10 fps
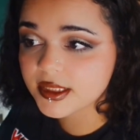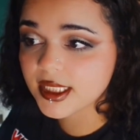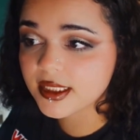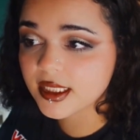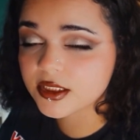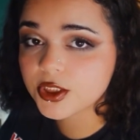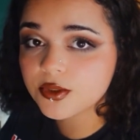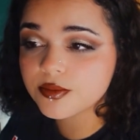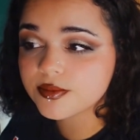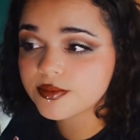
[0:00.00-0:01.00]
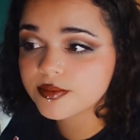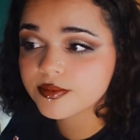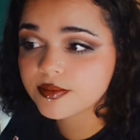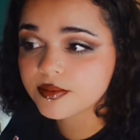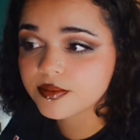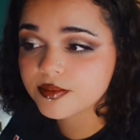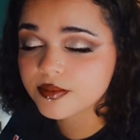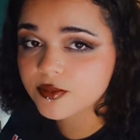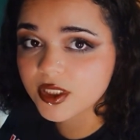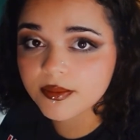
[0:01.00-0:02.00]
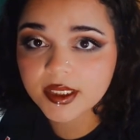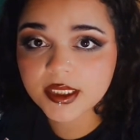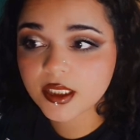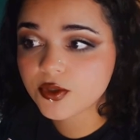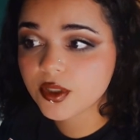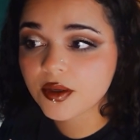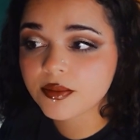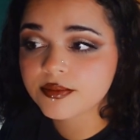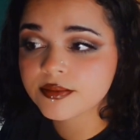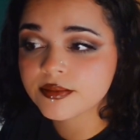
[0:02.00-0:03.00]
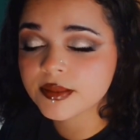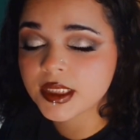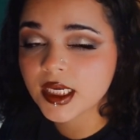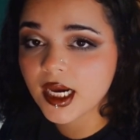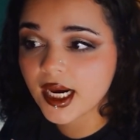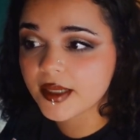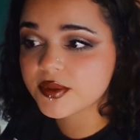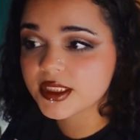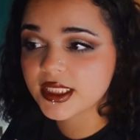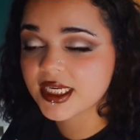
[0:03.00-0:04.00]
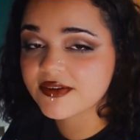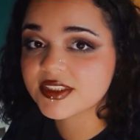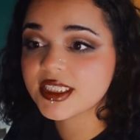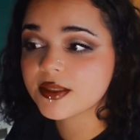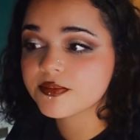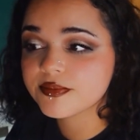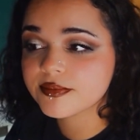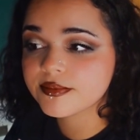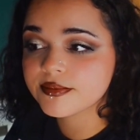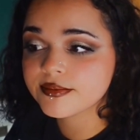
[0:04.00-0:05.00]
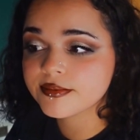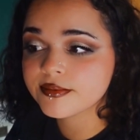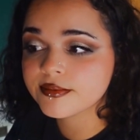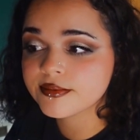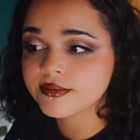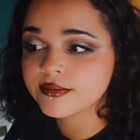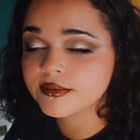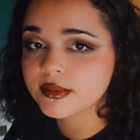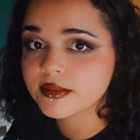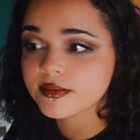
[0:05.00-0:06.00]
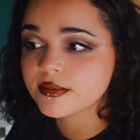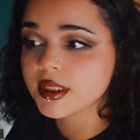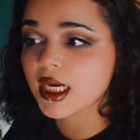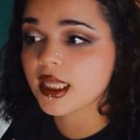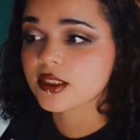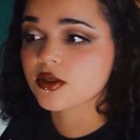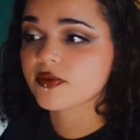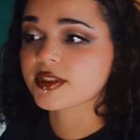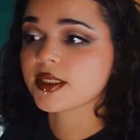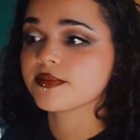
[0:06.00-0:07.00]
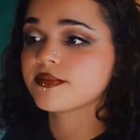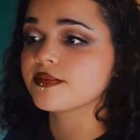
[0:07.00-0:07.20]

i'm not saying that's you or anybody that you know i'm just saying that i've seen it and that's all i'll say